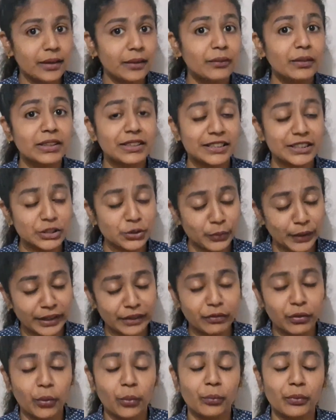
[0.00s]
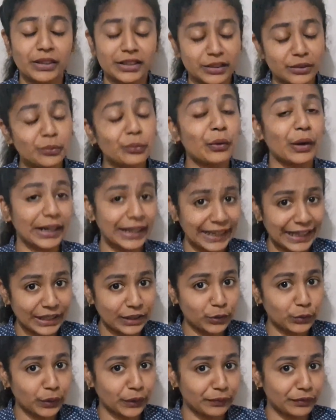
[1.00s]
within 1 day
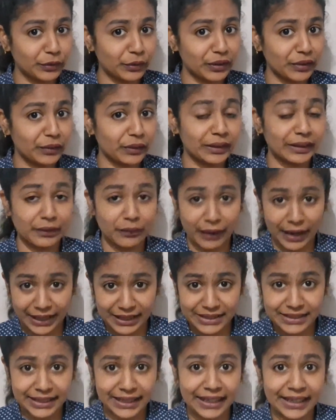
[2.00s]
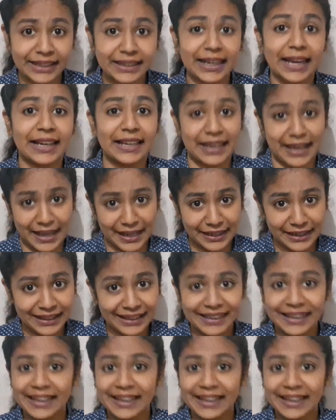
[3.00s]
you have to revise it again,